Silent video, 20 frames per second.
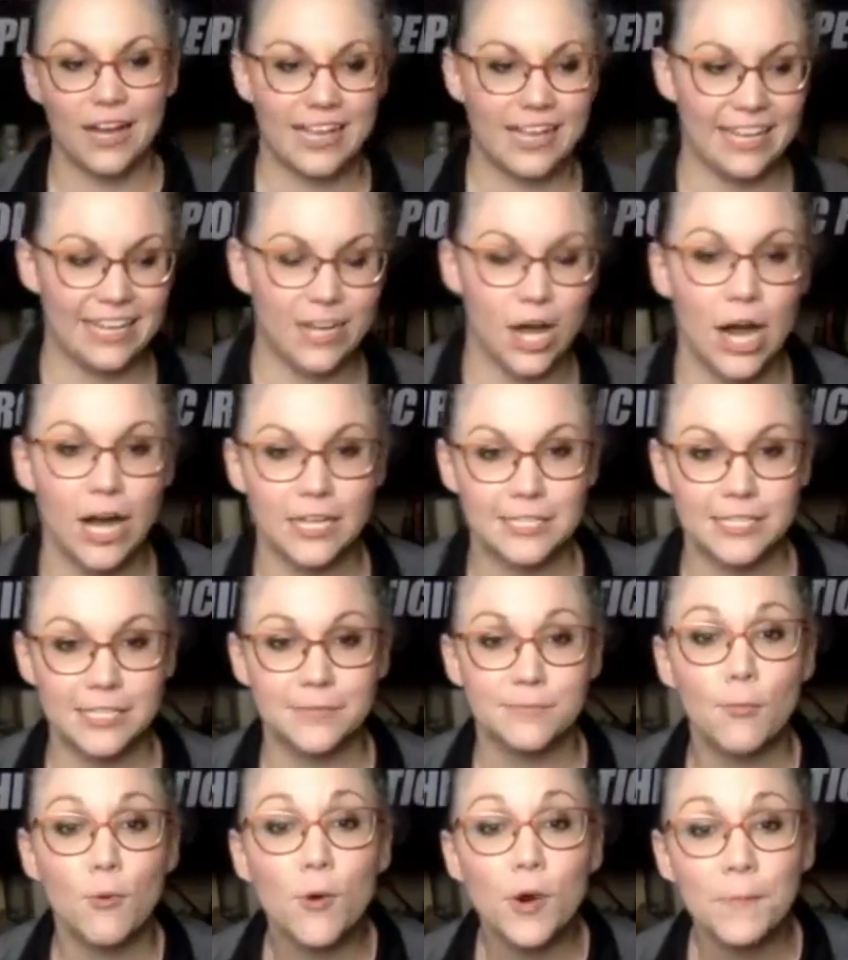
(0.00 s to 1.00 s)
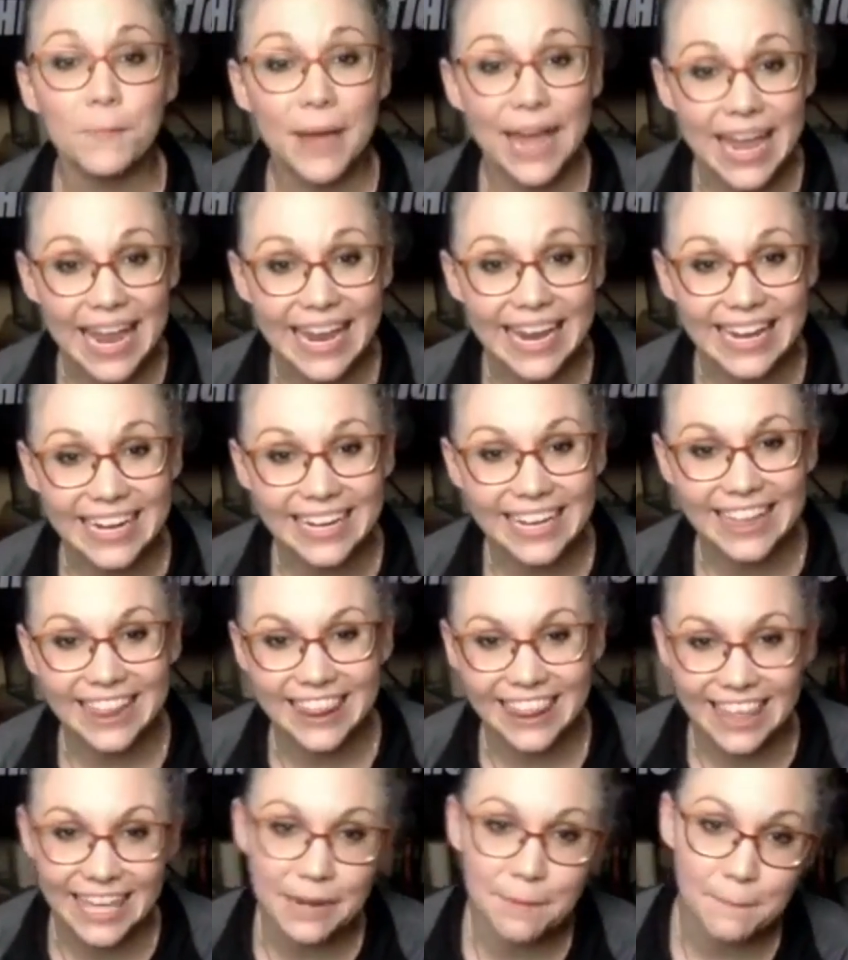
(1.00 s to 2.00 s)
causes more pain
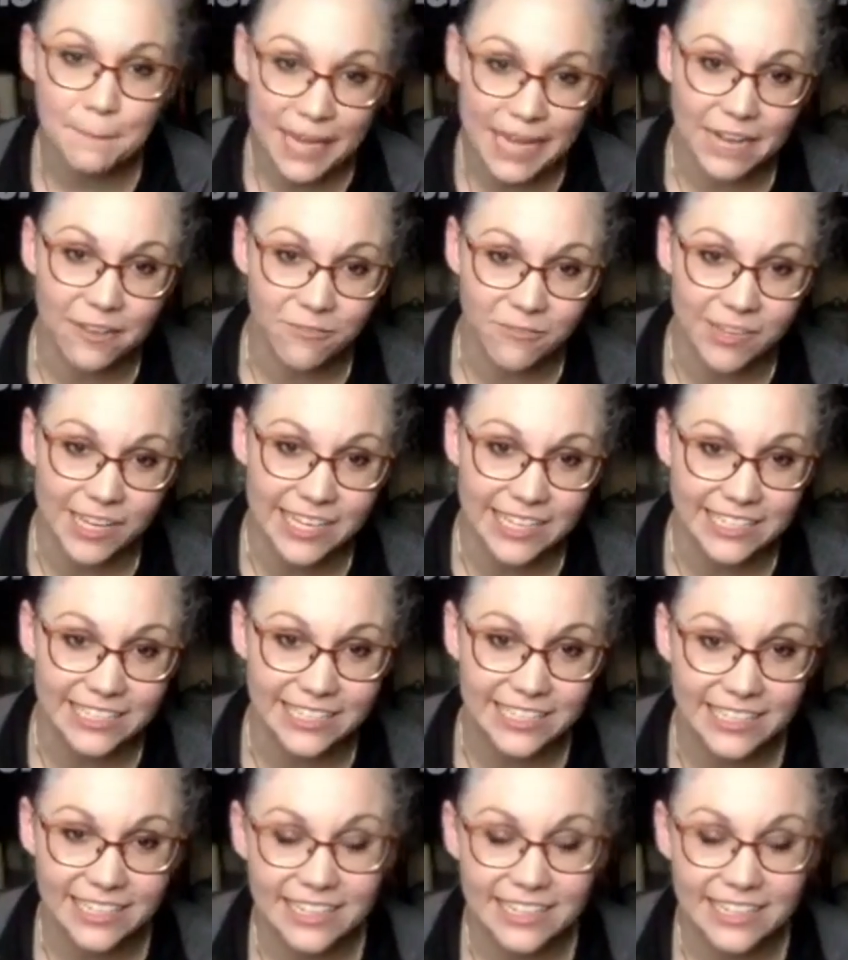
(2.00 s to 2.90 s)
than benefit.